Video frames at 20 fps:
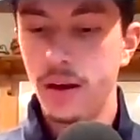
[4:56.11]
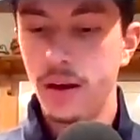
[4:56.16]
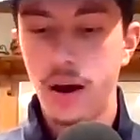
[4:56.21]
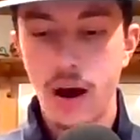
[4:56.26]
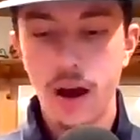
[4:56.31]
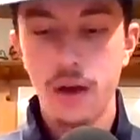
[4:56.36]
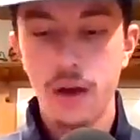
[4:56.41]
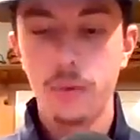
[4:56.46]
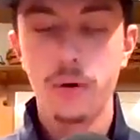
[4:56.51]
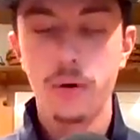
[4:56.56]

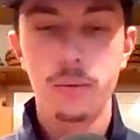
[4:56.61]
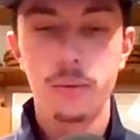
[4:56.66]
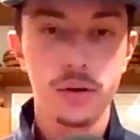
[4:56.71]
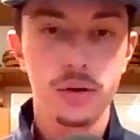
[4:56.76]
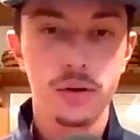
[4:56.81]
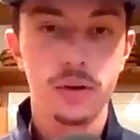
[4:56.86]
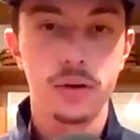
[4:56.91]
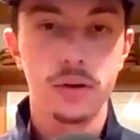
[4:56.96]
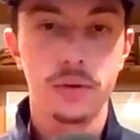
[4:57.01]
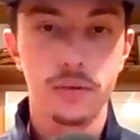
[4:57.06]
Iowa
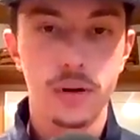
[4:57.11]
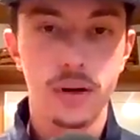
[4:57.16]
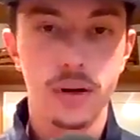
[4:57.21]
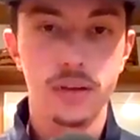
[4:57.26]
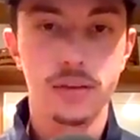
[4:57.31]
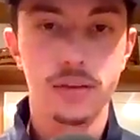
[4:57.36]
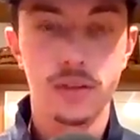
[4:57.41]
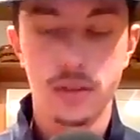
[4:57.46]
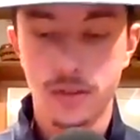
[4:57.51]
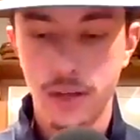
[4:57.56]
went on a
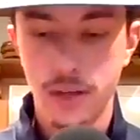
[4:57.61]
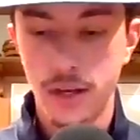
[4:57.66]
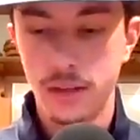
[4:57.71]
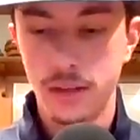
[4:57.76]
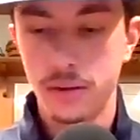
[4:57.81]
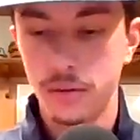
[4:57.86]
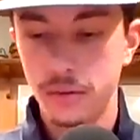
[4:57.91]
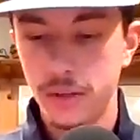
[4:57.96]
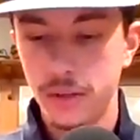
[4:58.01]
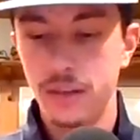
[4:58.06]
run to
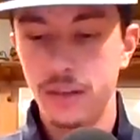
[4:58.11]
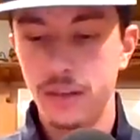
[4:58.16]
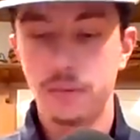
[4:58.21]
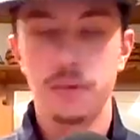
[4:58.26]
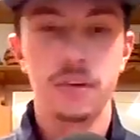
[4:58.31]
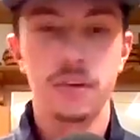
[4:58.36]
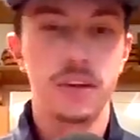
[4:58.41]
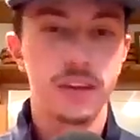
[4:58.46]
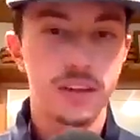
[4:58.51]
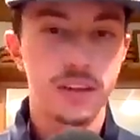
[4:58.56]
take the lead, and
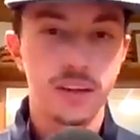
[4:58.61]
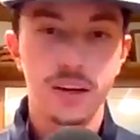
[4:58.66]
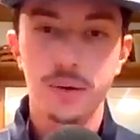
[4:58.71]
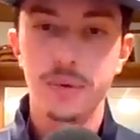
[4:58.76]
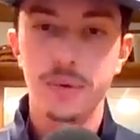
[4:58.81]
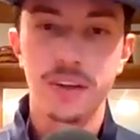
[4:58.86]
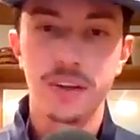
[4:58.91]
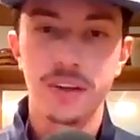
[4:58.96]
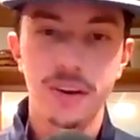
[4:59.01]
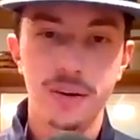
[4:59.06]
we're like, here
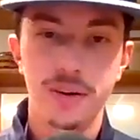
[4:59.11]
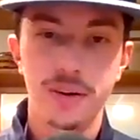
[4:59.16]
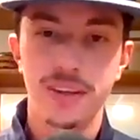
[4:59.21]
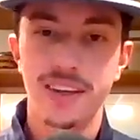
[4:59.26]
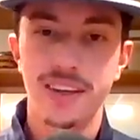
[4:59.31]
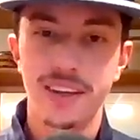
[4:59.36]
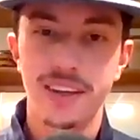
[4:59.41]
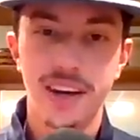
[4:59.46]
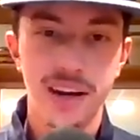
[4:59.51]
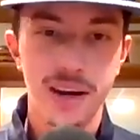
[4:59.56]
we go again.